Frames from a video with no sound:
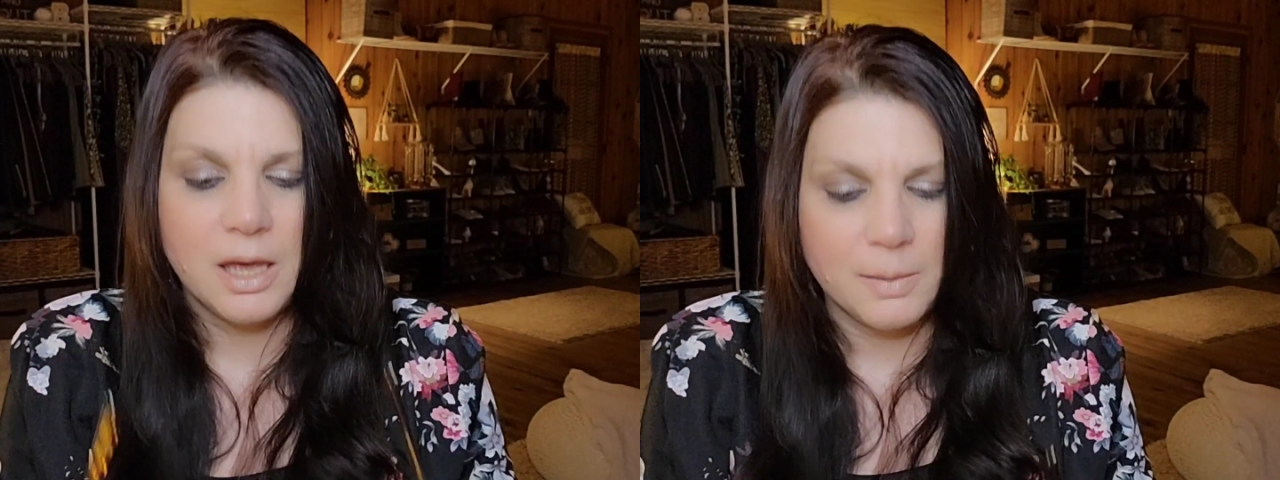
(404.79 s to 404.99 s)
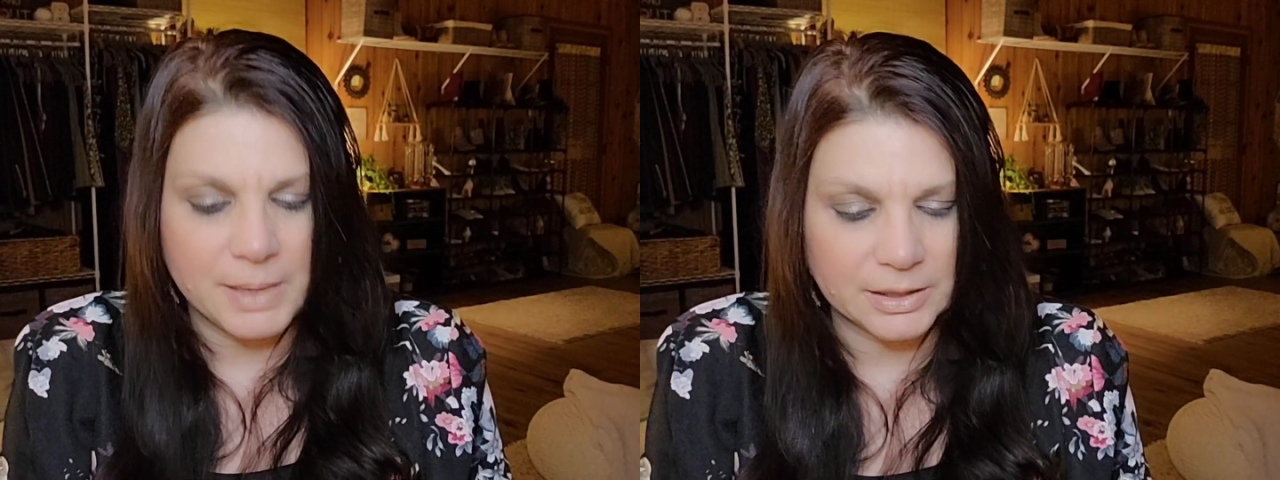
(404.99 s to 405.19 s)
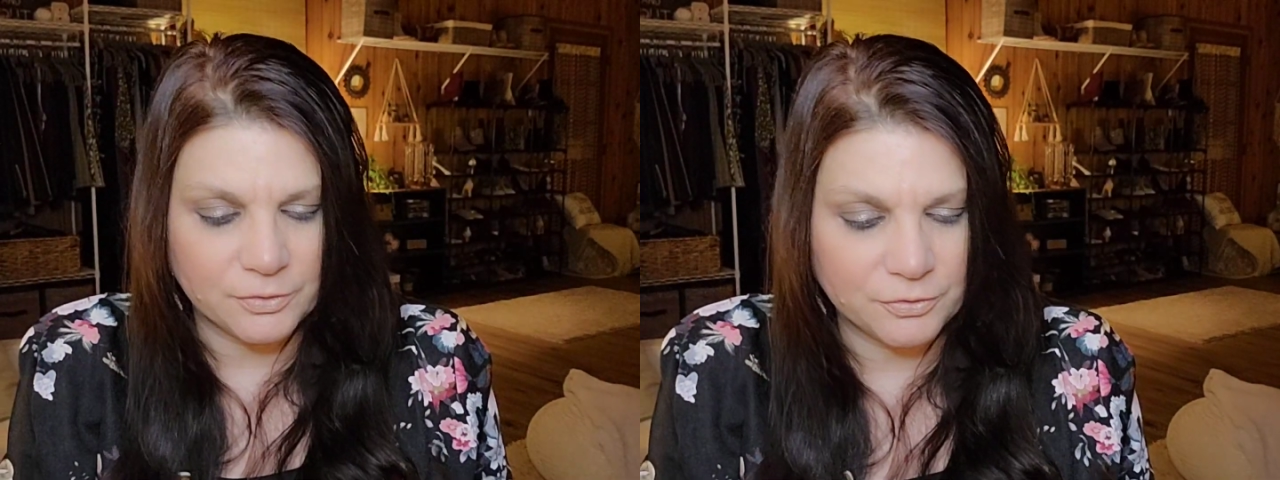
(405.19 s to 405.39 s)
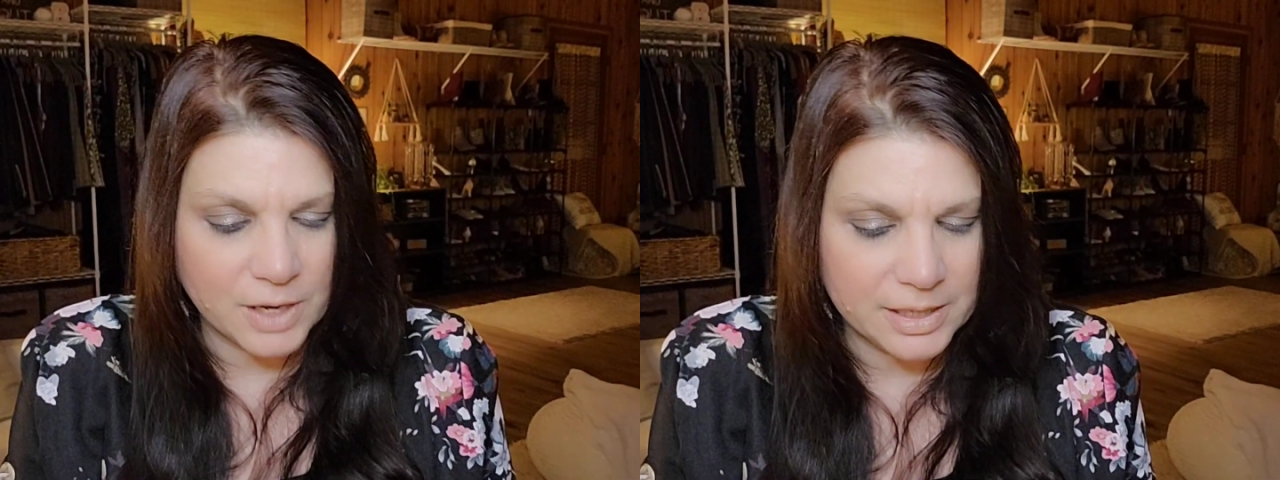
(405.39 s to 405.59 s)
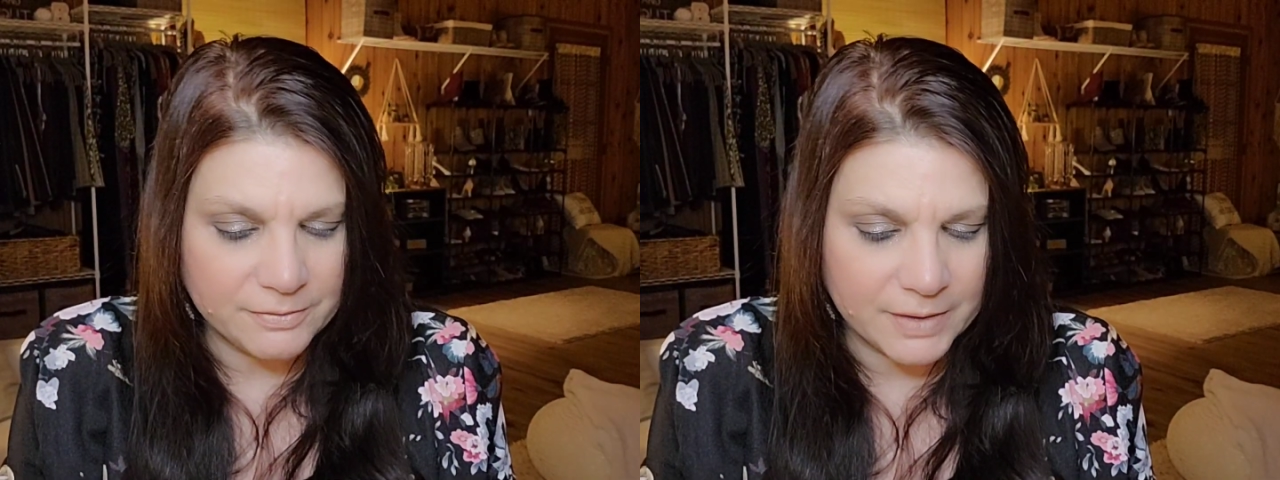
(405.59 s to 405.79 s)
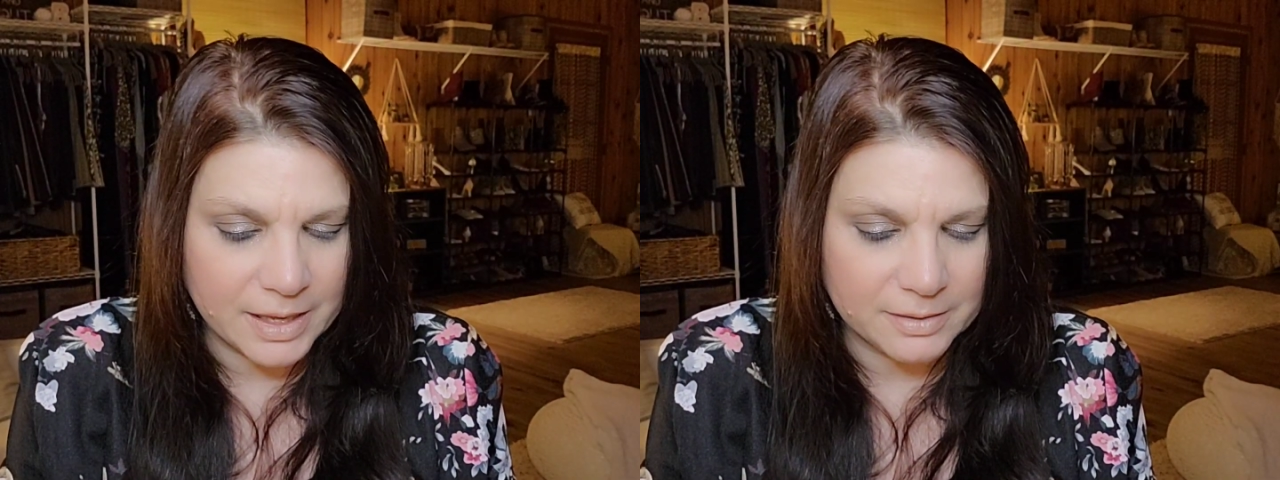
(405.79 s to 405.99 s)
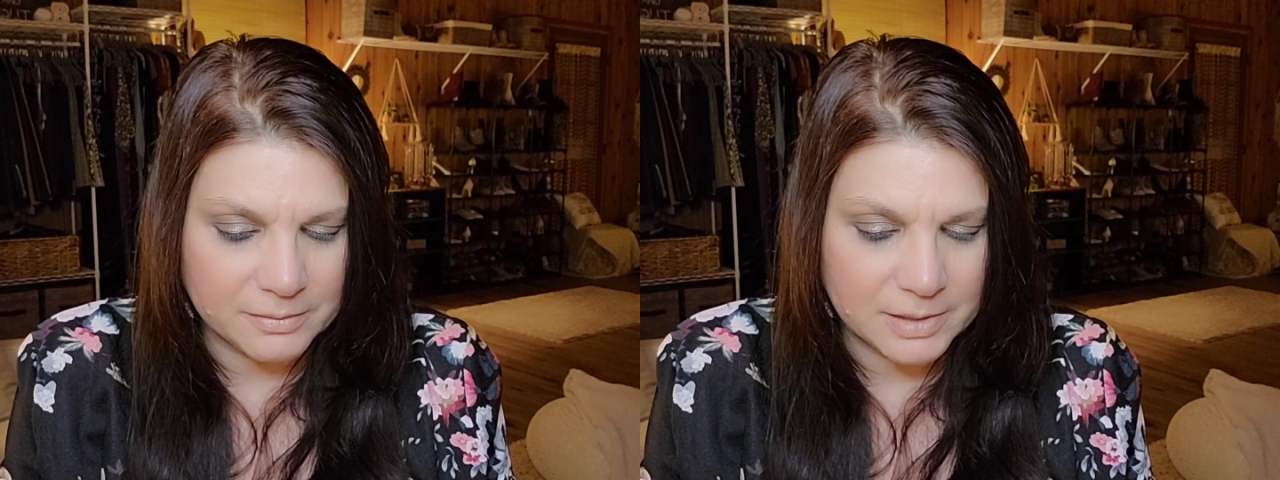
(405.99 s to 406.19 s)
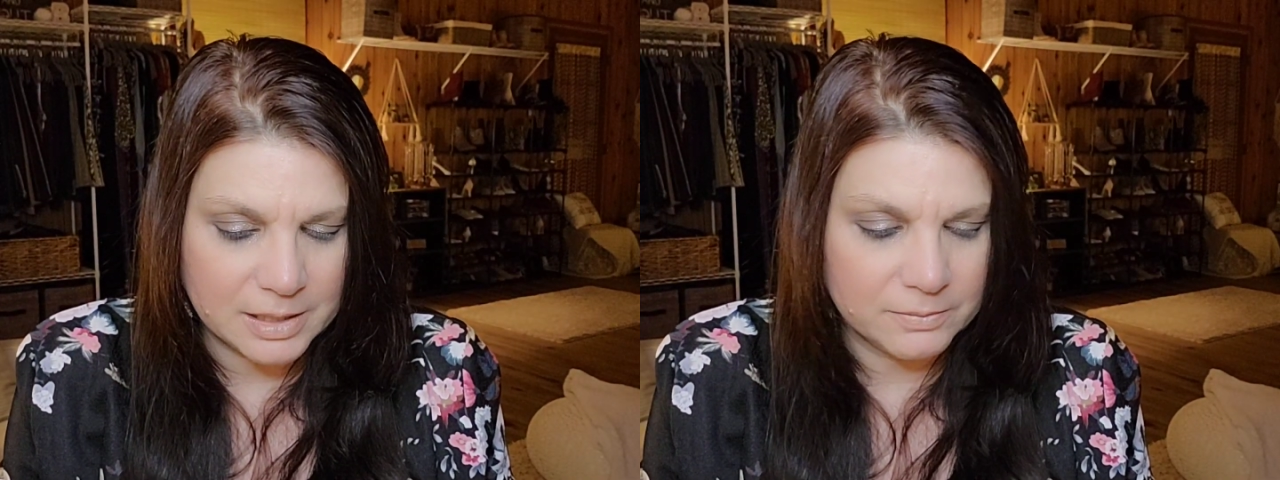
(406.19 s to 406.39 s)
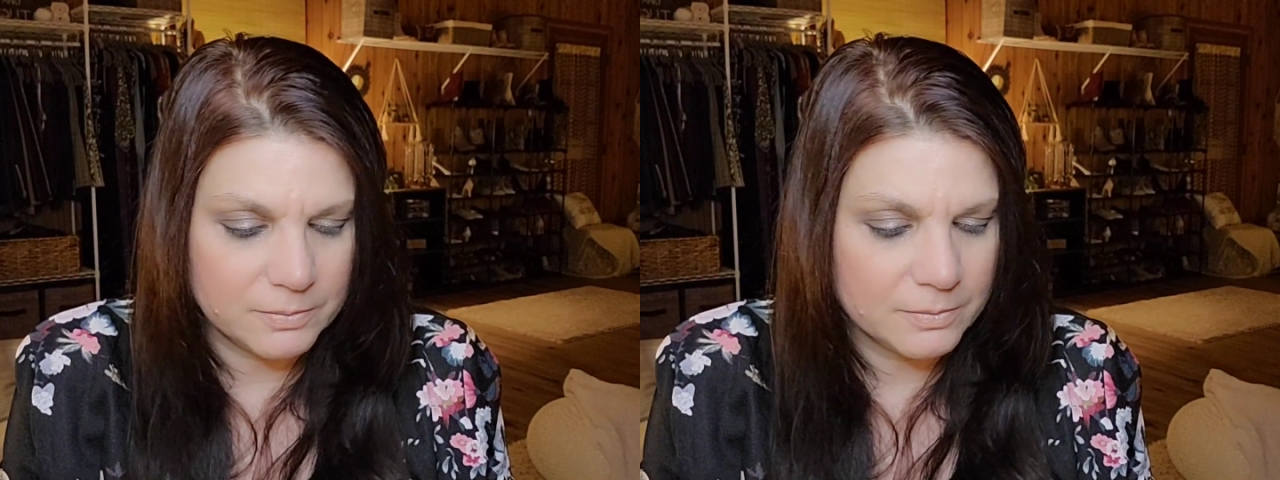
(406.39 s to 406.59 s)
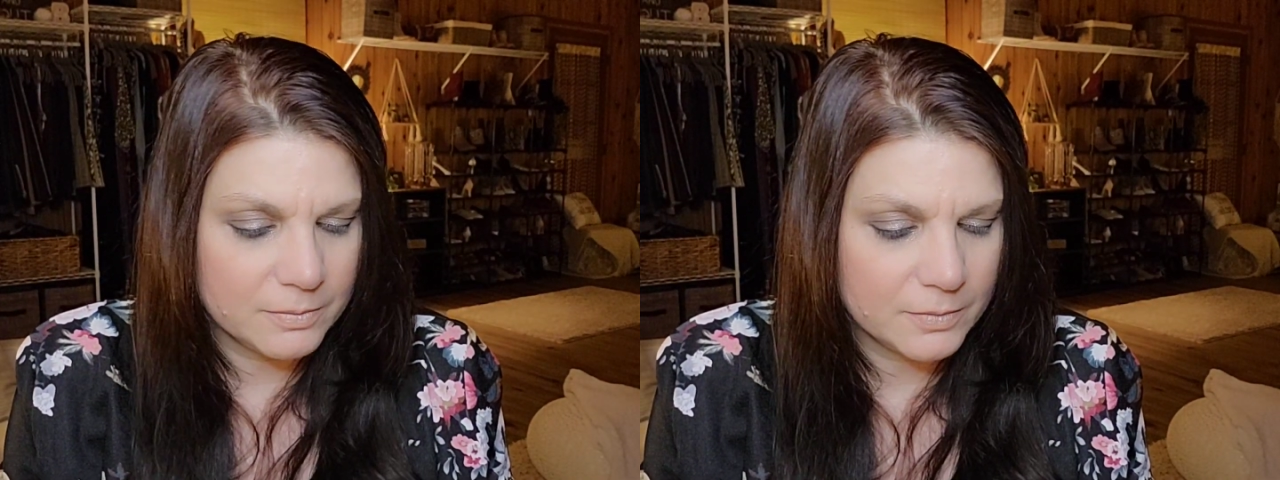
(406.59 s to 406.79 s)
But the front of it
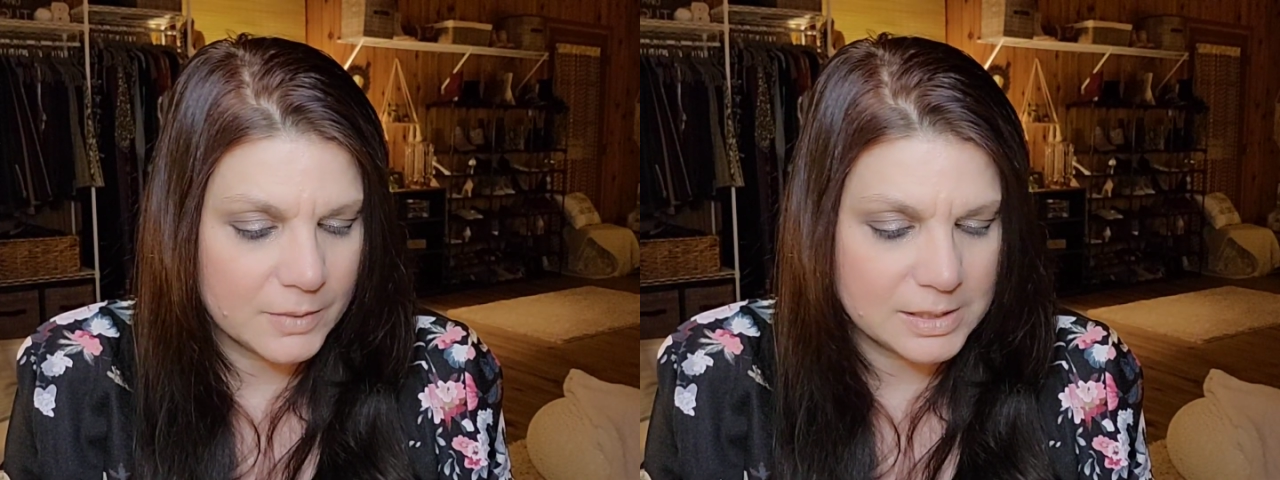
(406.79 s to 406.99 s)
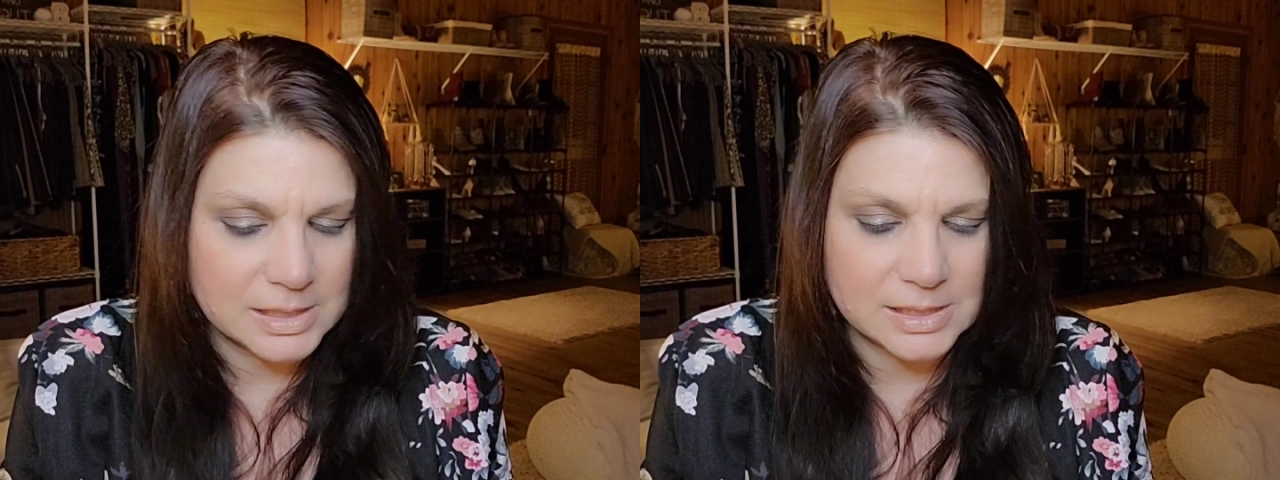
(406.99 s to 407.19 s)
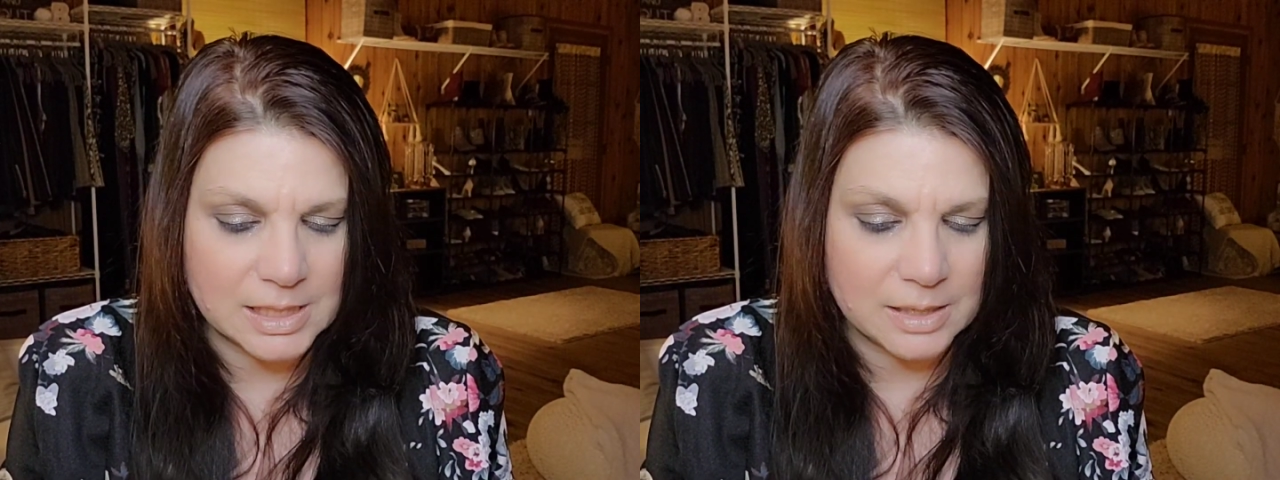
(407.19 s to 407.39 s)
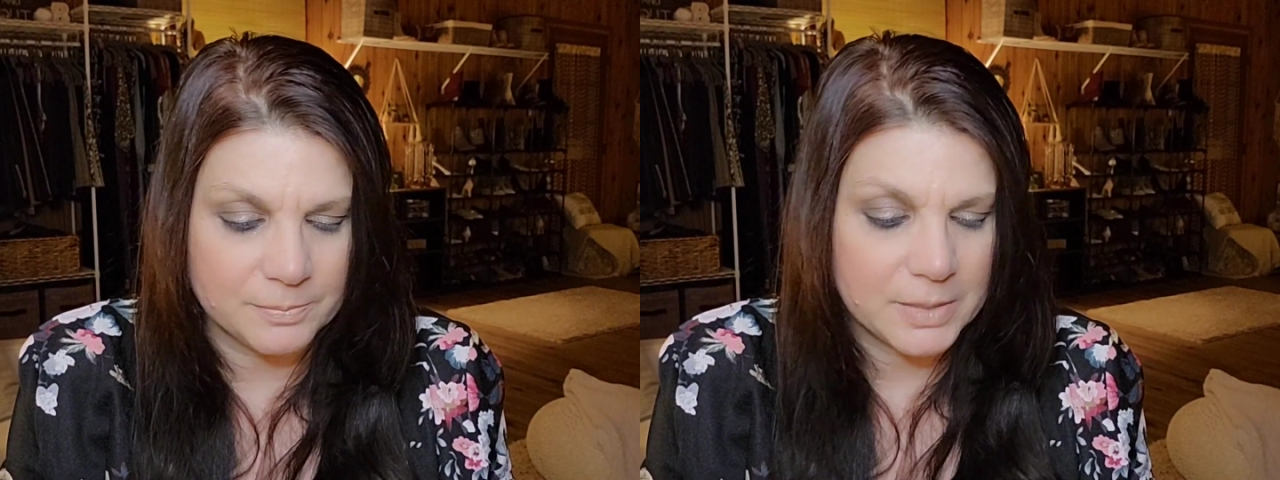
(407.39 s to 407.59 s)
is the same.